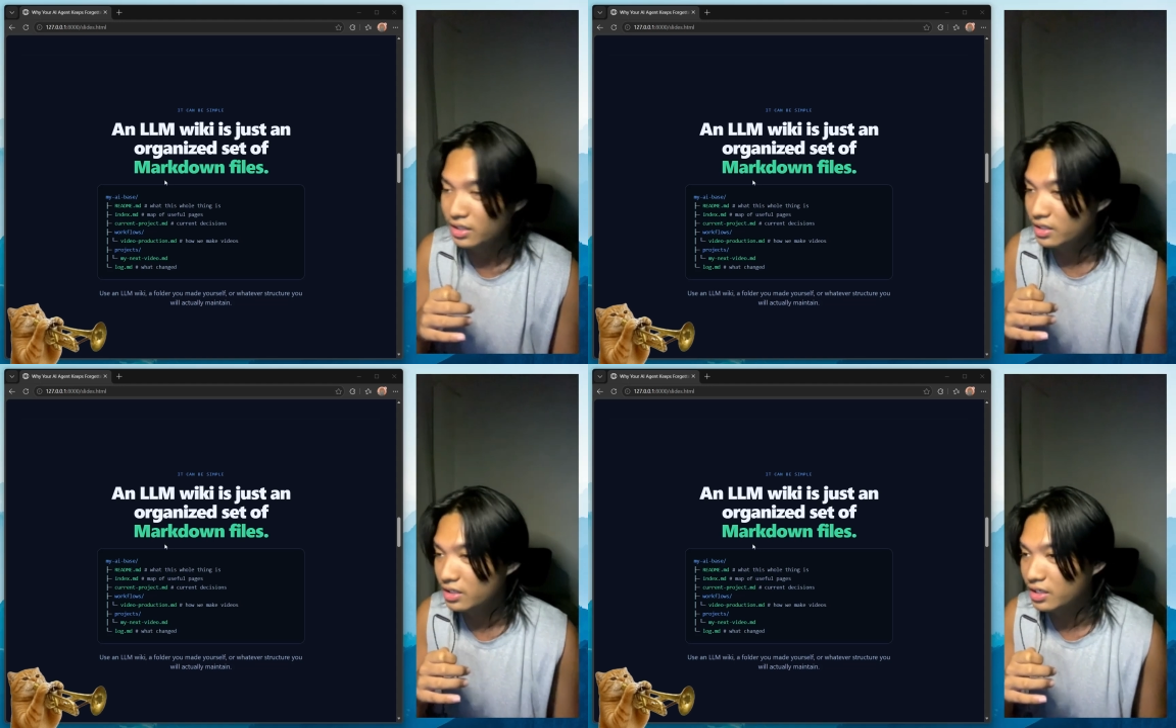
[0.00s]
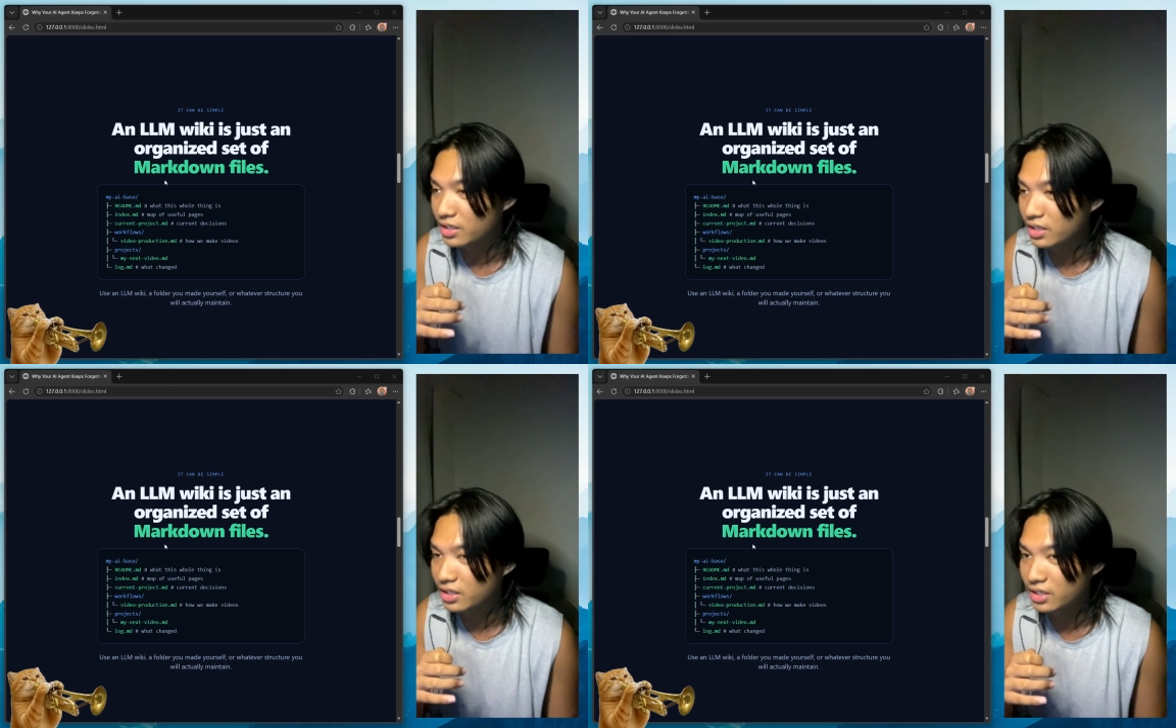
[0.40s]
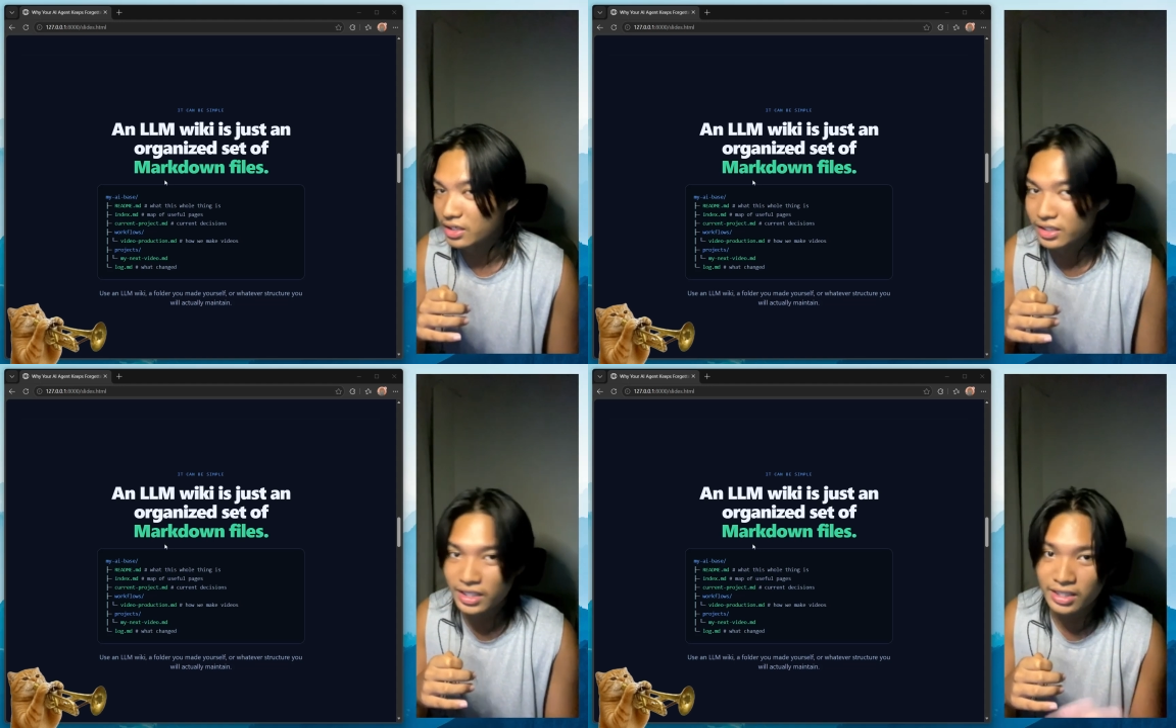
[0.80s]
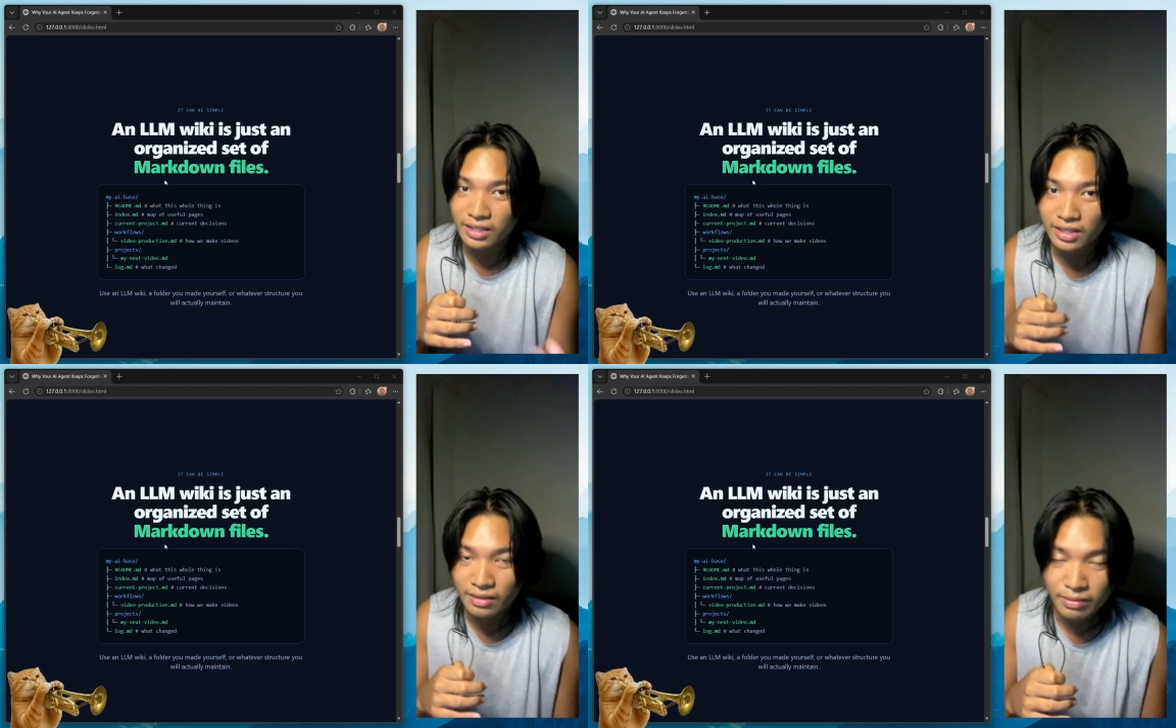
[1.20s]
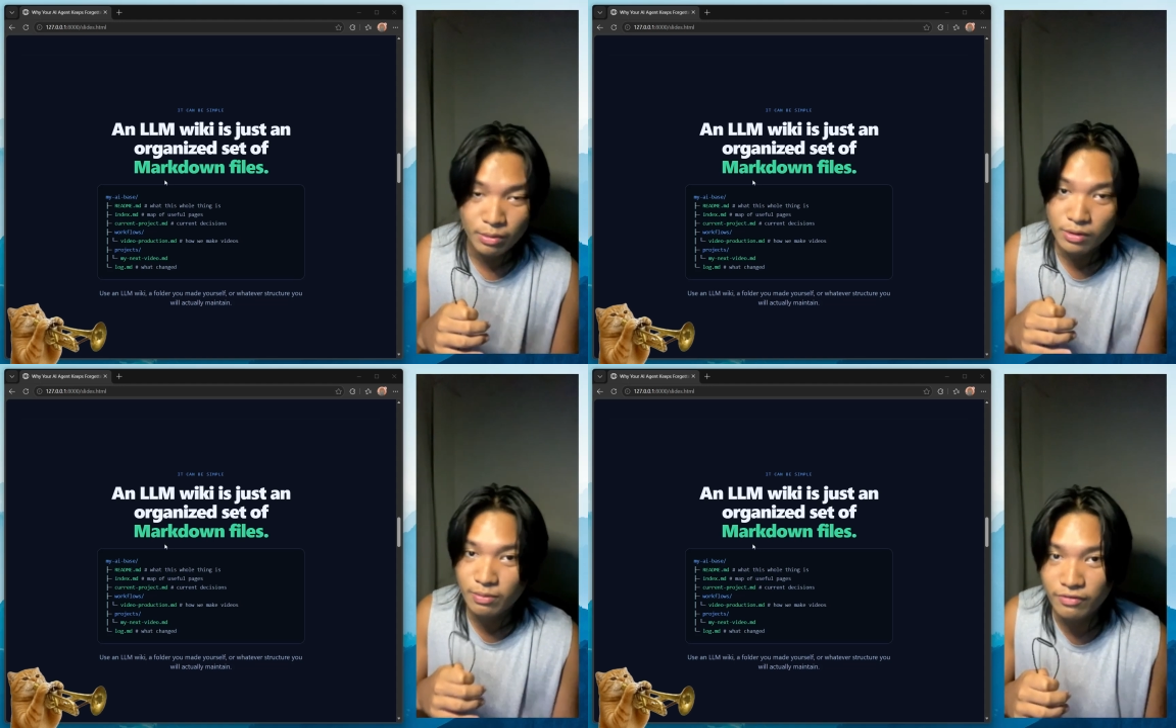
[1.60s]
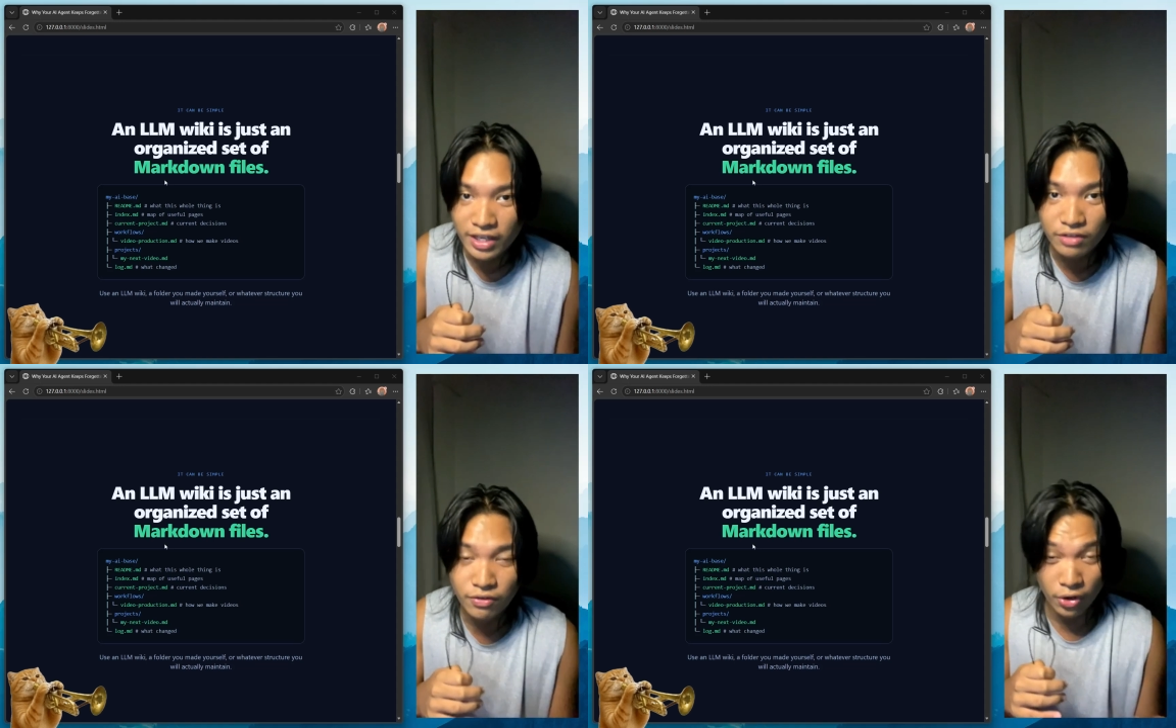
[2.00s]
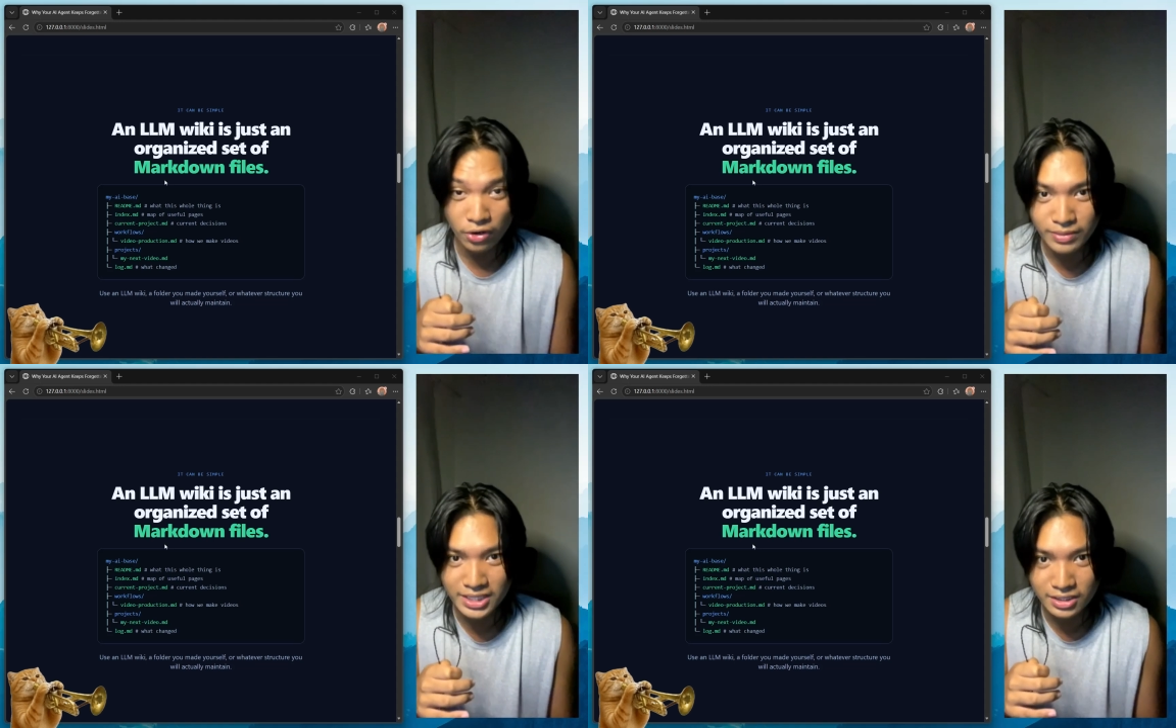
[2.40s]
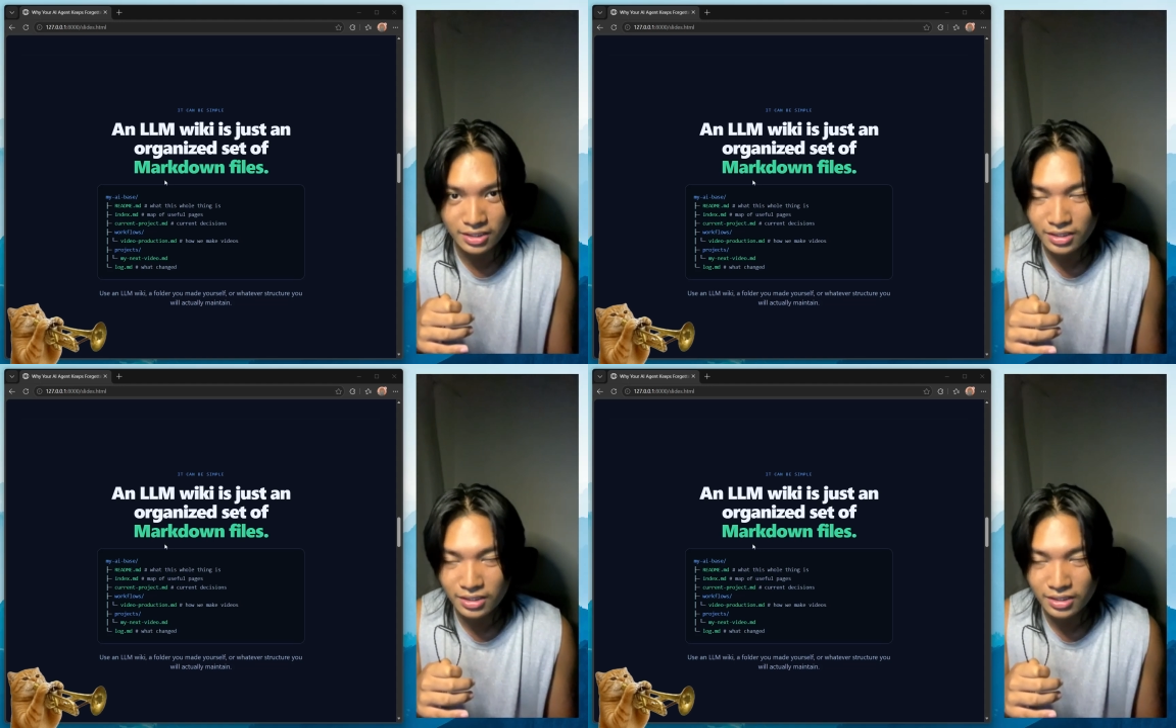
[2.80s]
the memory provider for Hermes.